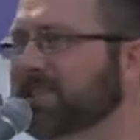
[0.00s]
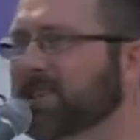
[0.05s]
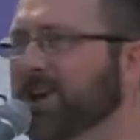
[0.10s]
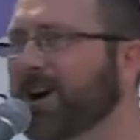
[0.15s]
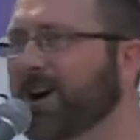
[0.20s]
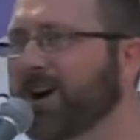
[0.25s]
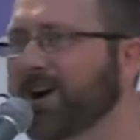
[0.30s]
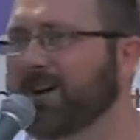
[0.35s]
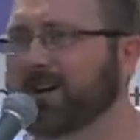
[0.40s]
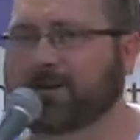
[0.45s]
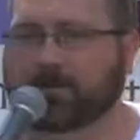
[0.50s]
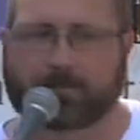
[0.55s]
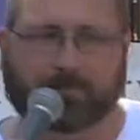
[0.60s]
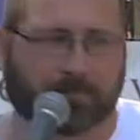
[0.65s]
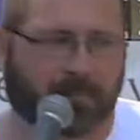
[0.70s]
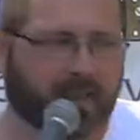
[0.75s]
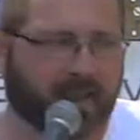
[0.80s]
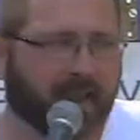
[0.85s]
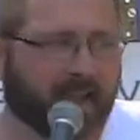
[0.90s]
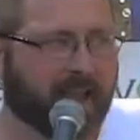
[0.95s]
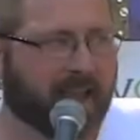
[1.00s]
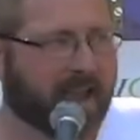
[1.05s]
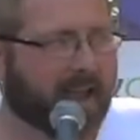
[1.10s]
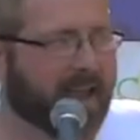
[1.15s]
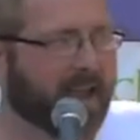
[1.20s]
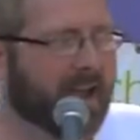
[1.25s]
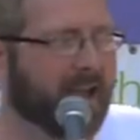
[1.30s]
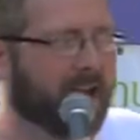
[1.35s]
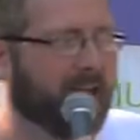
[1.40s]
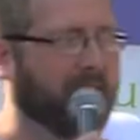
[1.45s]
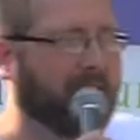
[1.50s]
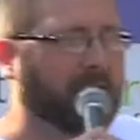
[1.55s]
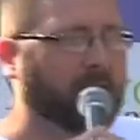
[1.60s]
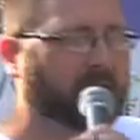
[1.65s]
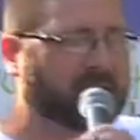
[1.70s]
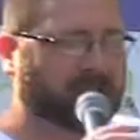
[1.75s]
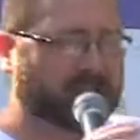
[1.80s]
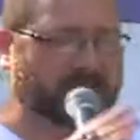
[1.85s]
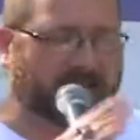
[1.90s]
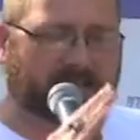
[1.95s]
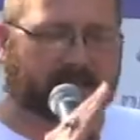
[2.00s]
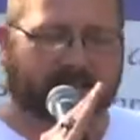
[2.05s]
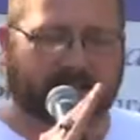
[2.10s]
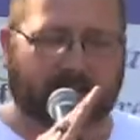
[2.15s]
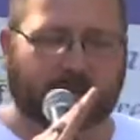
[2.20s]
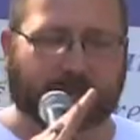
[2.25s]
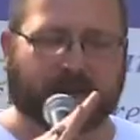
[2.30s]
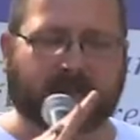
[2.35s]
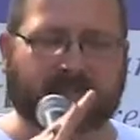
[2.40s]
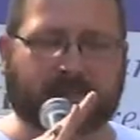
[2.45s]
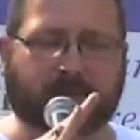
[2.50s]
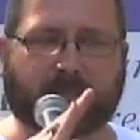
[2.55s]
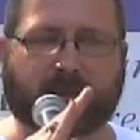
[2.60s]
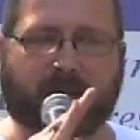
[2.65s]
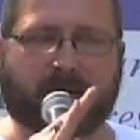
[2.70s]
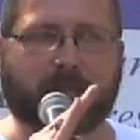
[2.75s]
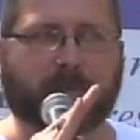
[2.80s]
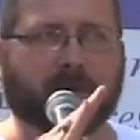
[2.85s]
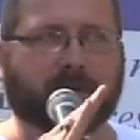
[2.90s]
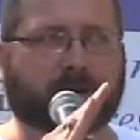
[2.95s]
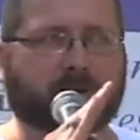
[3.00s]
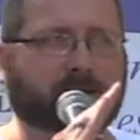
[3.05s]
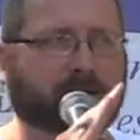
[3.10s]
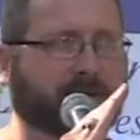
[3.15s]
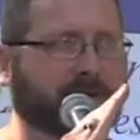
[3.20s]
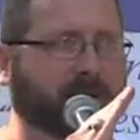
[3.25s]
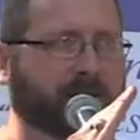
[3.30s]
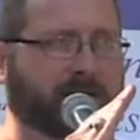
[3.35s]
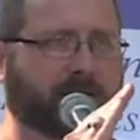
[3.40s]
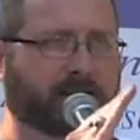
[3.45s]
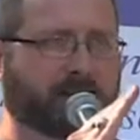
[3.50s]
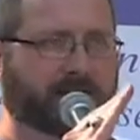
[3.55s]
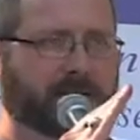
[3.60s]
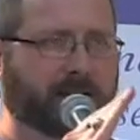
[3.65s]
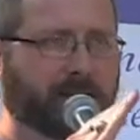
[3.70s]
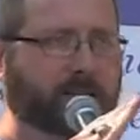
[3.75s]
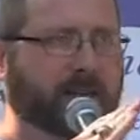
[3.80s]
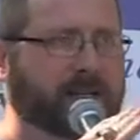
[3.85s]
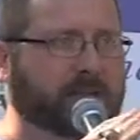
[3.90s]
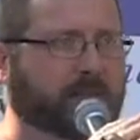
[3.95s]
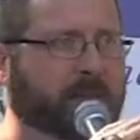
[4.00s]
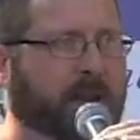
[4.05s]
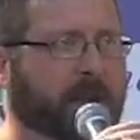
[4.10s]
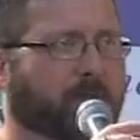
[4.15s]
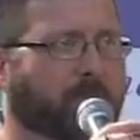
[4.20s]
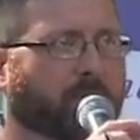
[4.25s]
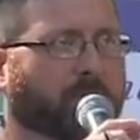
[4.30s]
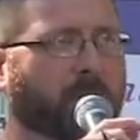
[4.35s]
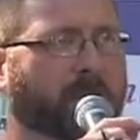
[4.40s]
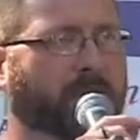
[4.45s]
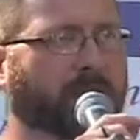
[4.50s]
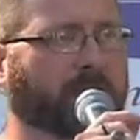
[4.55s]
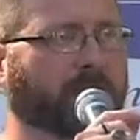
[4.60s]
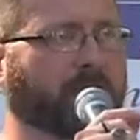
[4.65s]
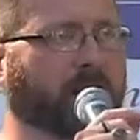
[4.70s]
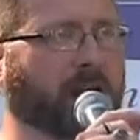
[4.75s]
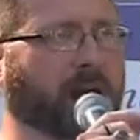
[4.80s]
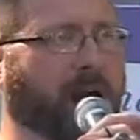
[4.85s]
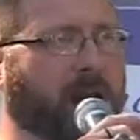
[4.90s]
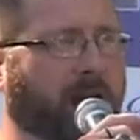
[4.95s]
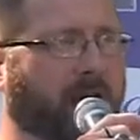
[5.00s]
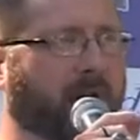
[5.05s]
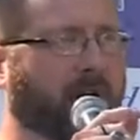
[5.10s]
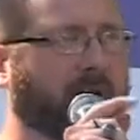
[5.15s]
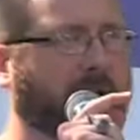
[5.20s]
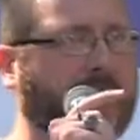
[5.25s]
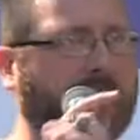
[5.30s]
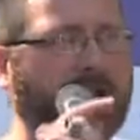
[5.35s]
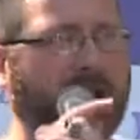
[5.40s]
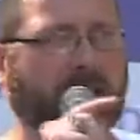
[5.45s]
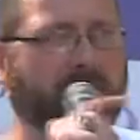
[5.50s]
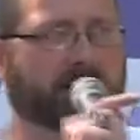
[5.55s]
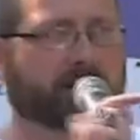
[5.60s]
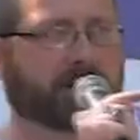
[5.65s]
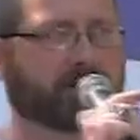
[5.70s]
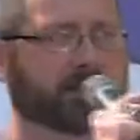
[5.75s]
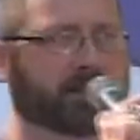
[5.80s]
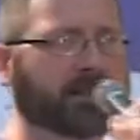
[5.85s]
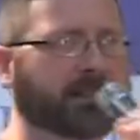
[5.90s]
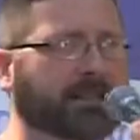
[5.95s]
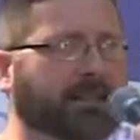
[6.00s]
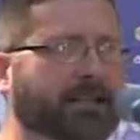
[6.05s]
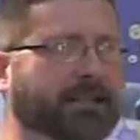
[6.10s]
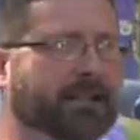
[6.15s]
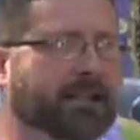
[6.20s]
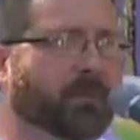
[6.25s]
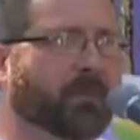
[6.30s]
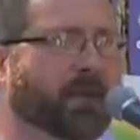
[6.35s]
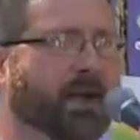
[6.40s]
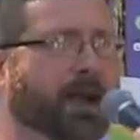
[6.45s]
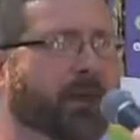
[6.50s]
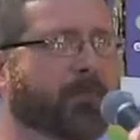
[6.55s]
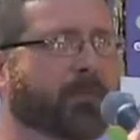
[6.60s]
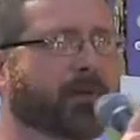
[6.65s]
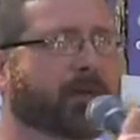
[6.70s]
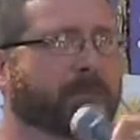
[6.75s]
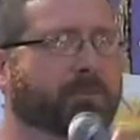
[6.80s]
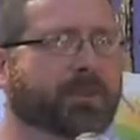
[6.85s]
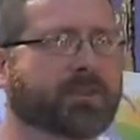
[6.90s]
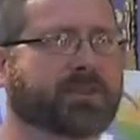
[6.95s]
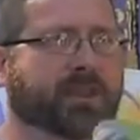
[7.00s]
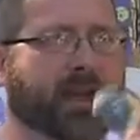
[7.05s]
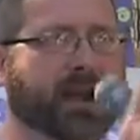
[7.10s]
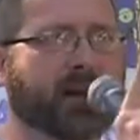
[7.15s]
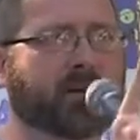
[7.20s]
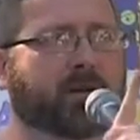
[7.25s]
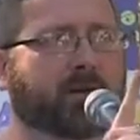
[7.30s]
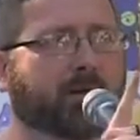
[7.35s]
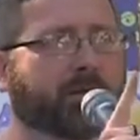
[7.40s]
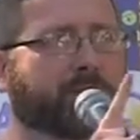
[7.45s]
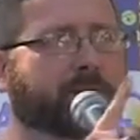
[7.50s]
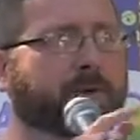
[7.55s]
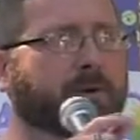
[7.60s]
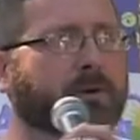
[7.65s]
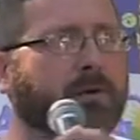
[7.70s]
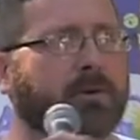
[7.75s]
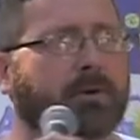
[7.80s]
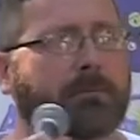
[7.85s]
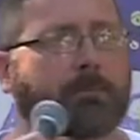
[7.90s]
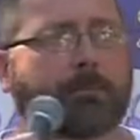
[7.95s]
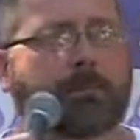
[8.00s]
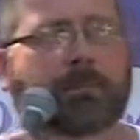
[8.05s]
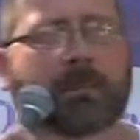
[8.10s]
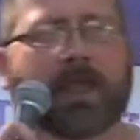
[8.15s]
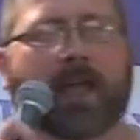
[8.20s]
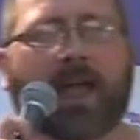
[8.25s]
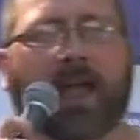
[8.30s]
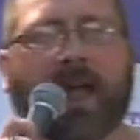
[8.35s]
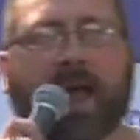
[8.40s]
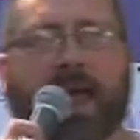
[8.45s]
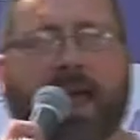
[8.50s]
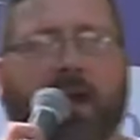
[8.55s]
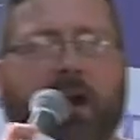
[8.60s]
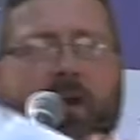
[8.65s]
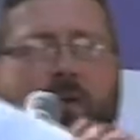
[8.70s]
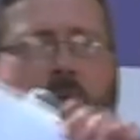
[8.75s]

chart, it was just a little piece of paper with a little arrow. I cut a little slit in the paper, put the arrow through, and